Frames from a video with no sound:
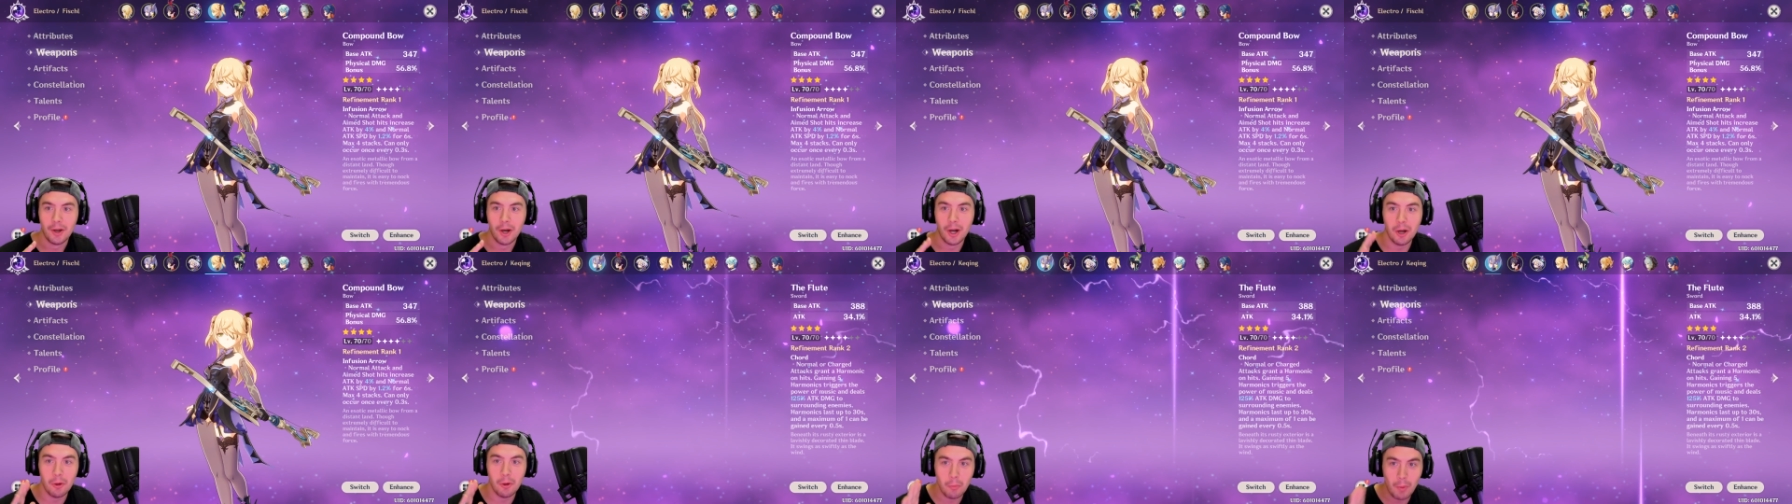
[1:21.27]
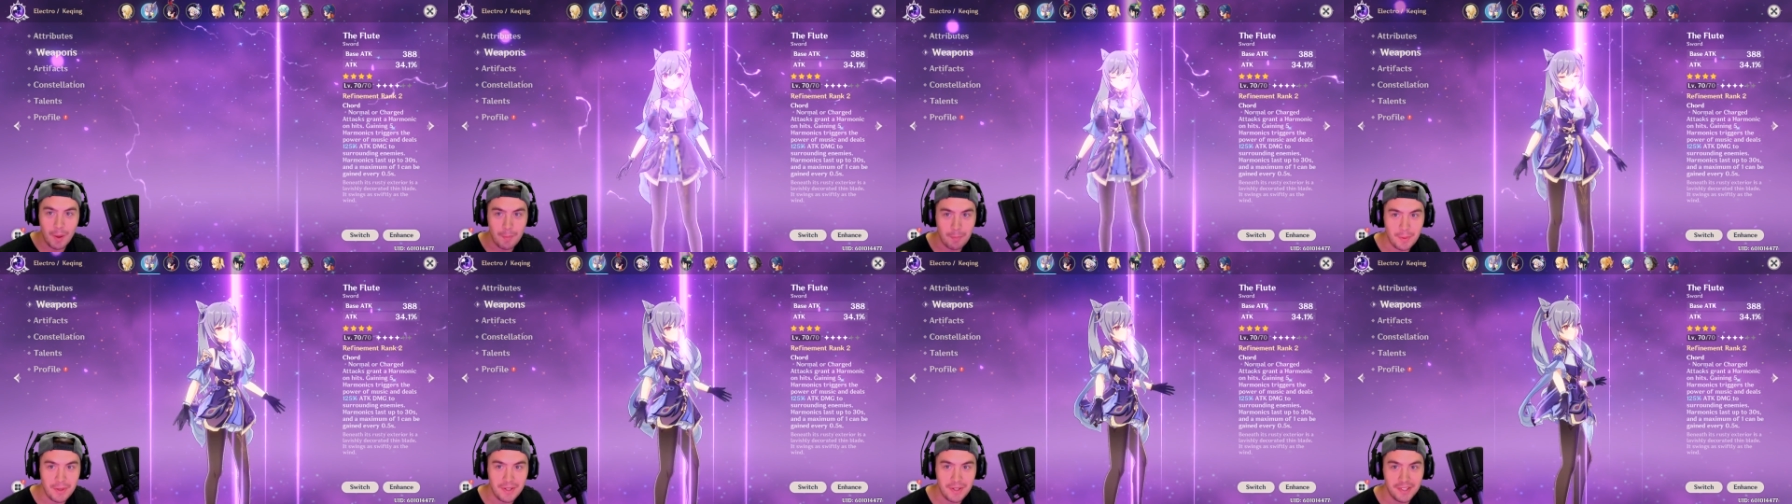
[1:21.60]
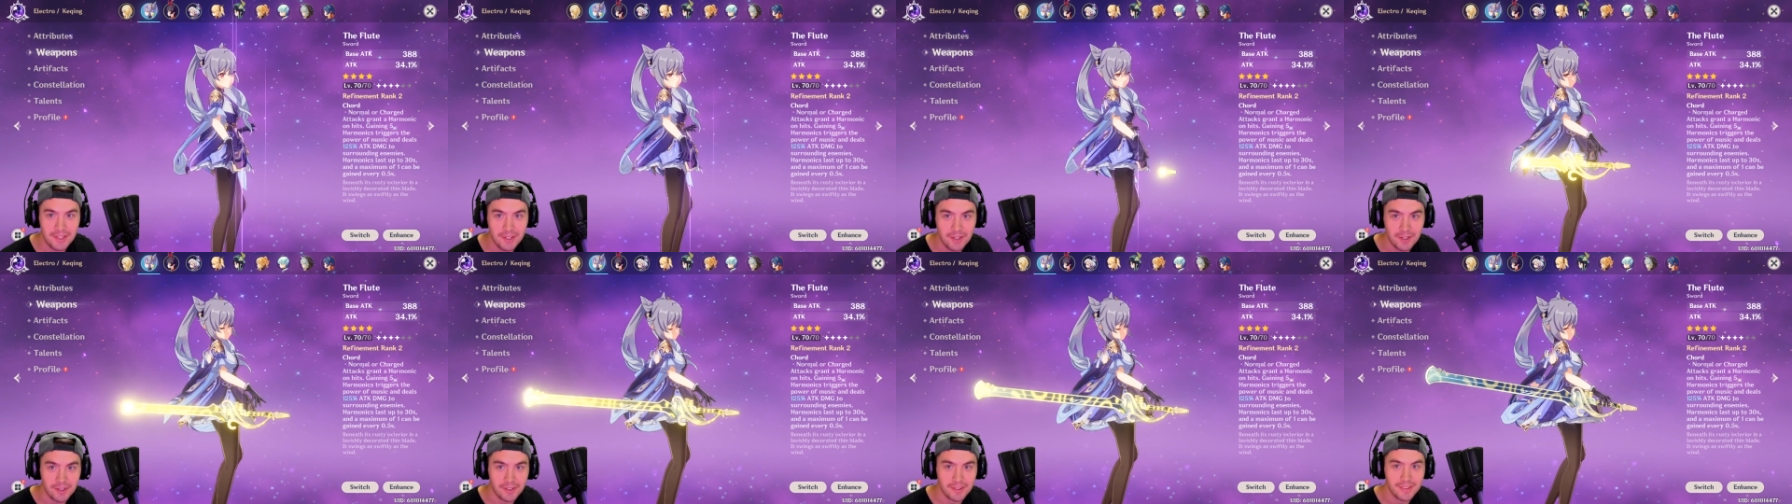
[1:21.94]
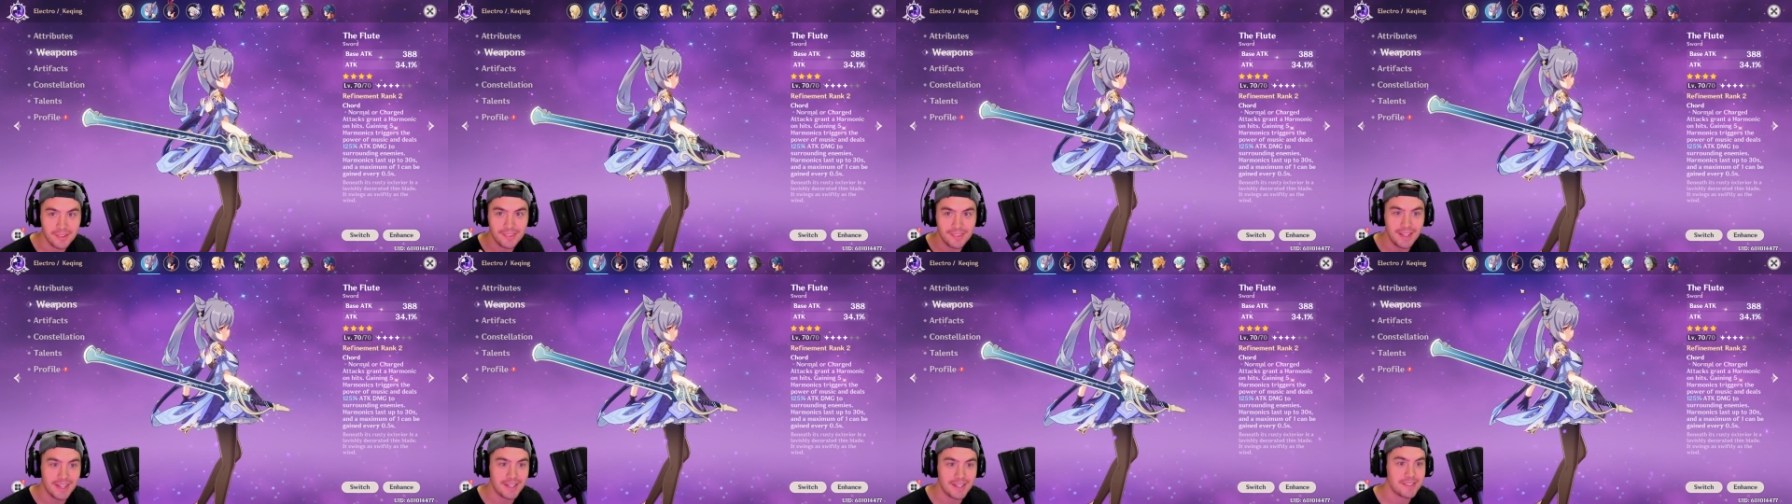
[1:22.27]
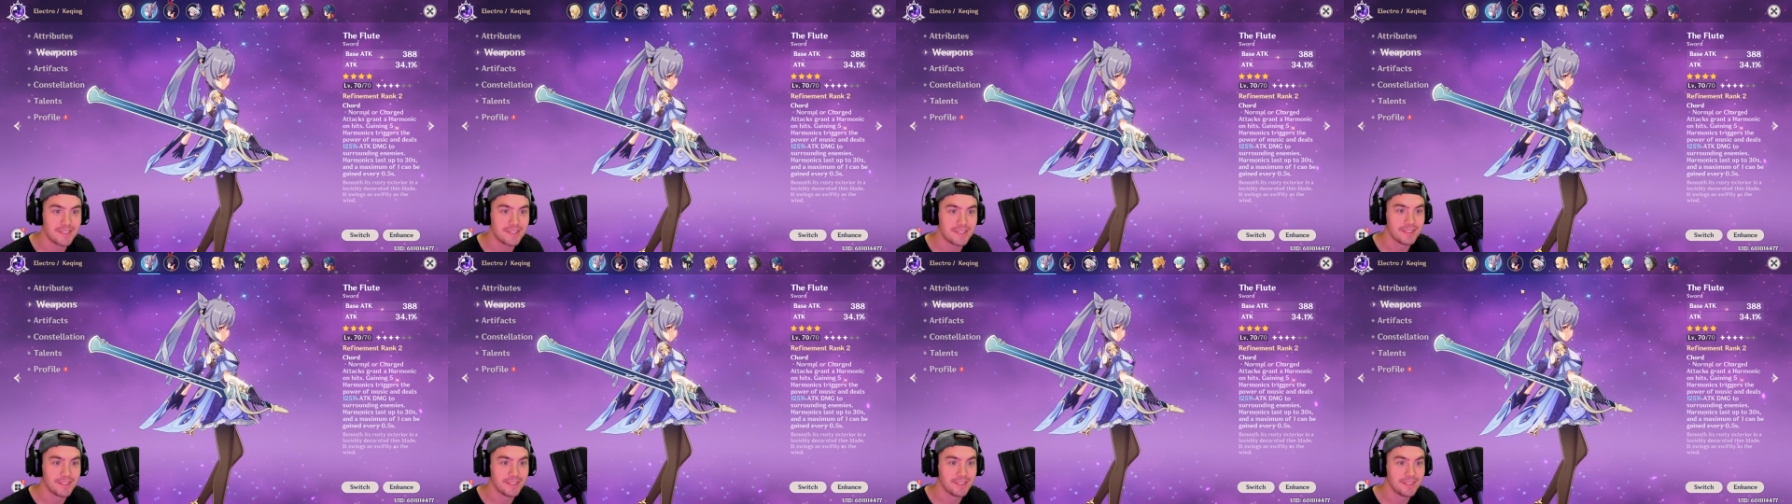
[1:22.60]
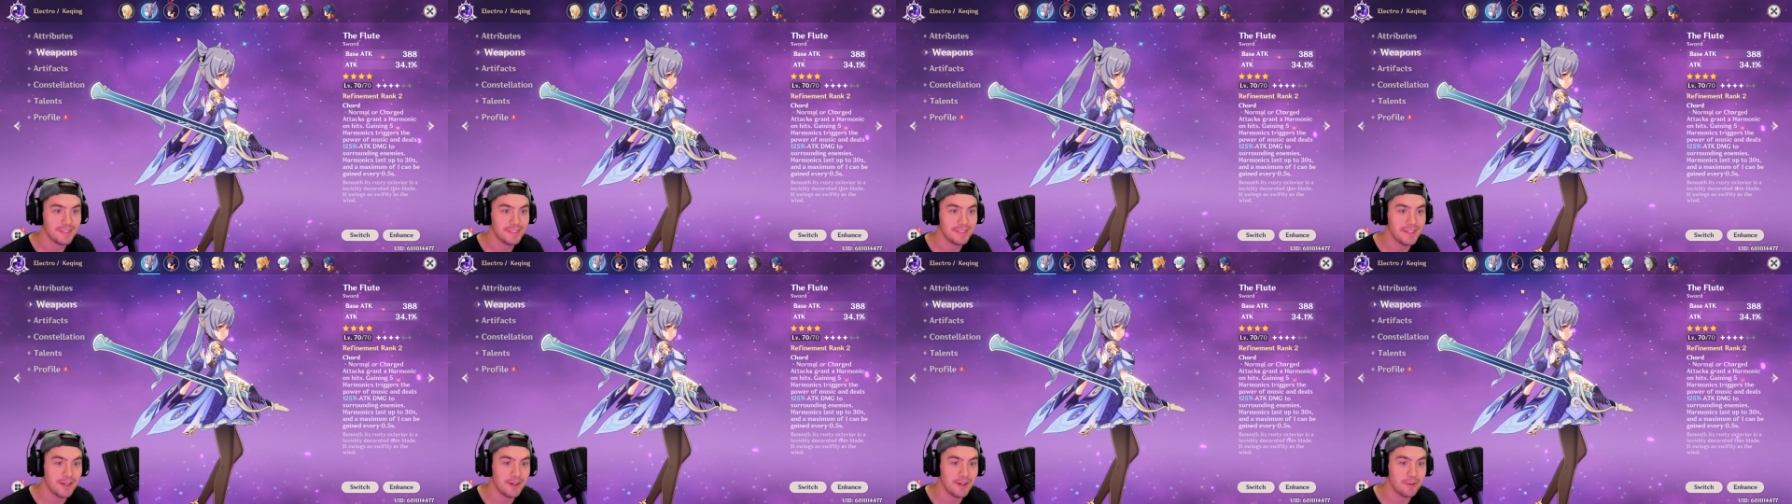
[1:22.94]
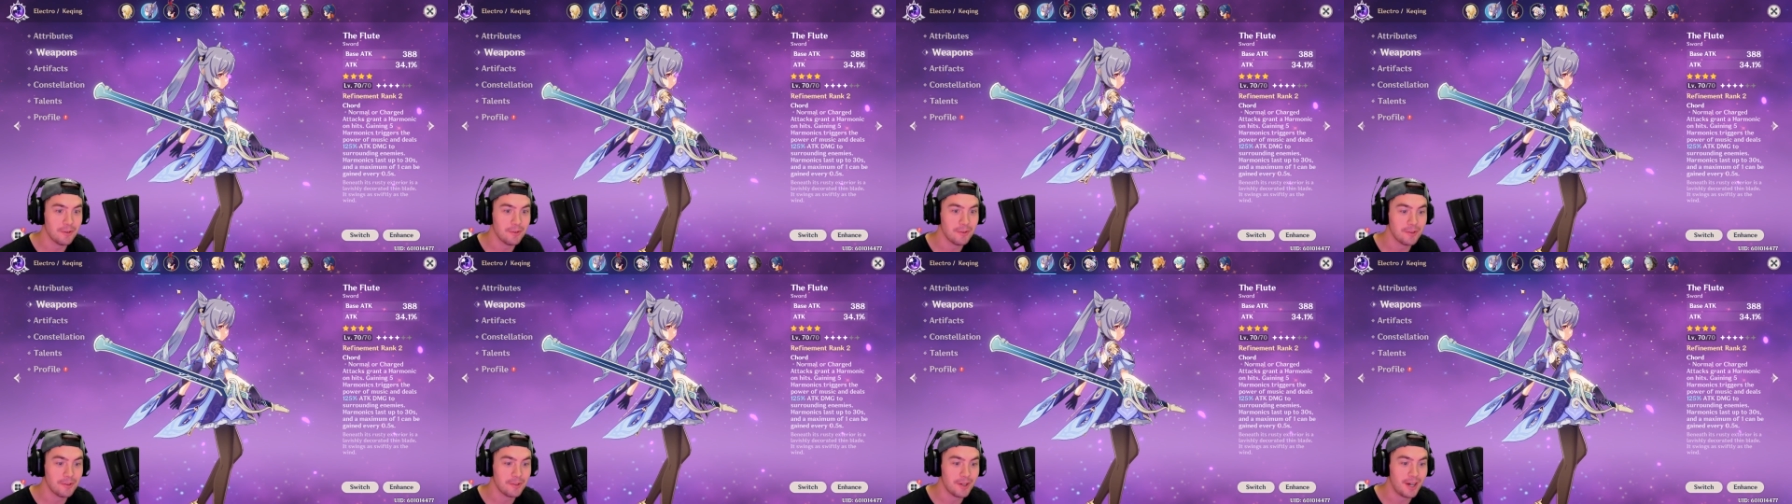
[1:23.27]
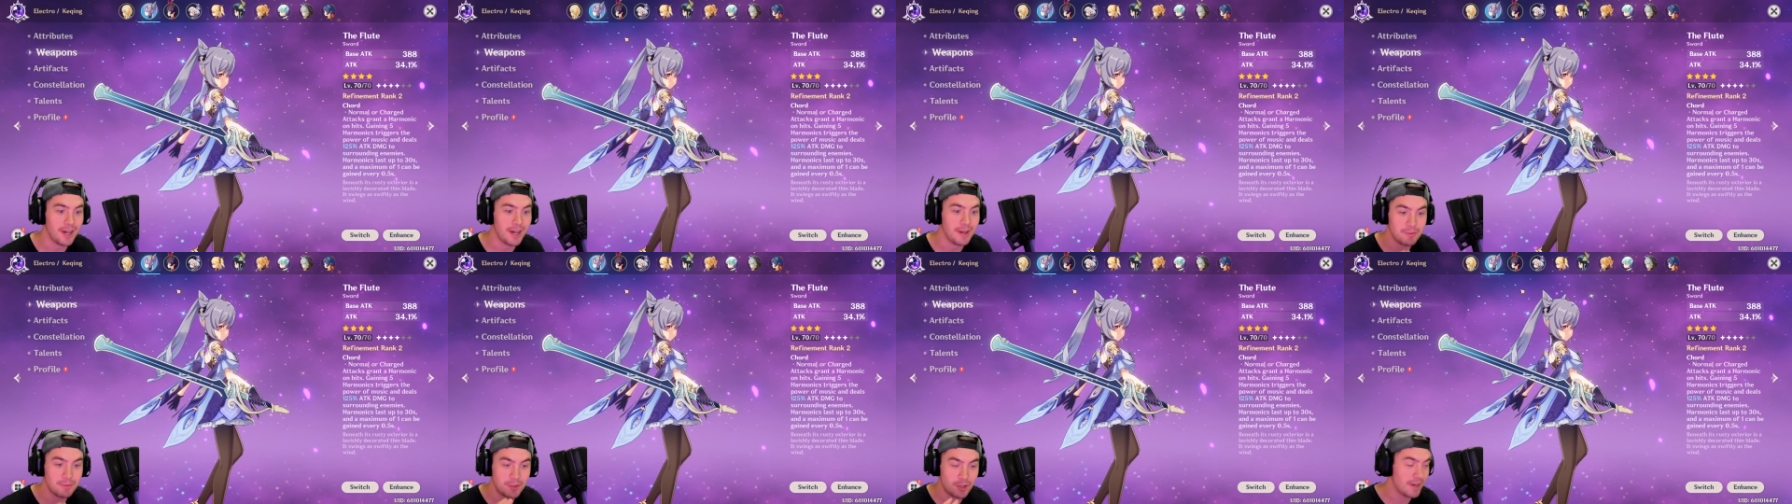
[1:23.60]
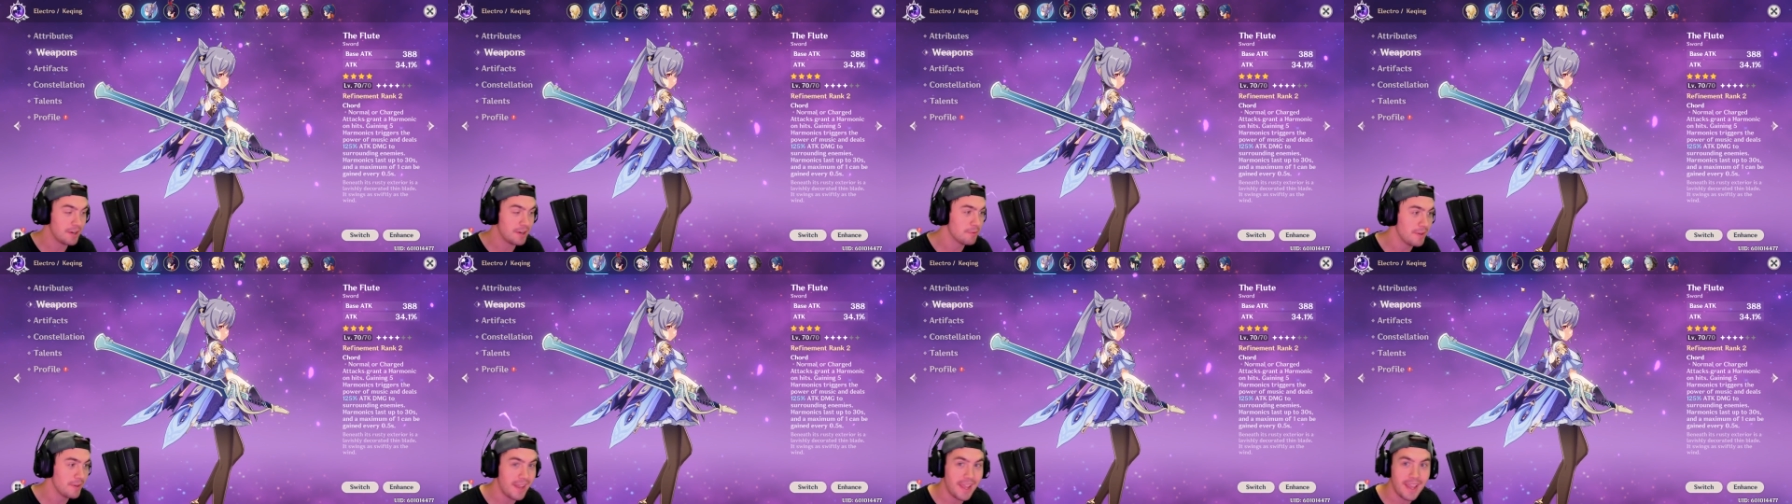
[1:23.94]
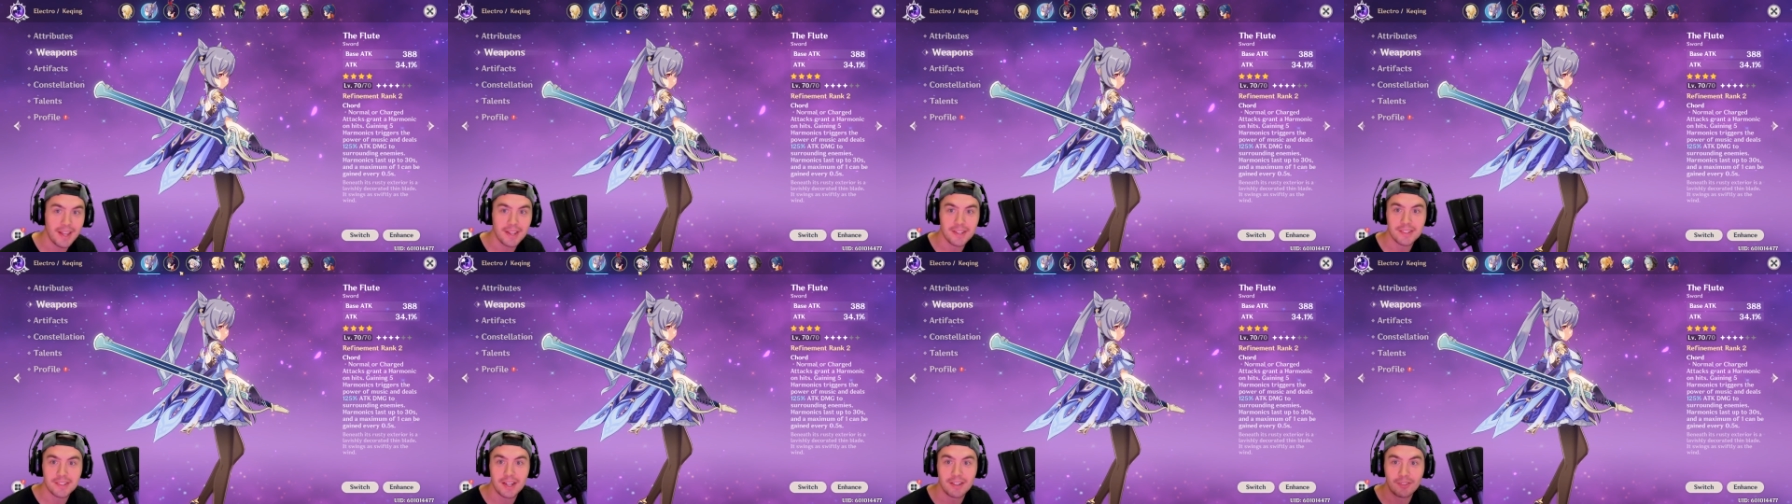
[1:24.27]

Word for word: a weapon here that's, you know, I'm trying to enhance.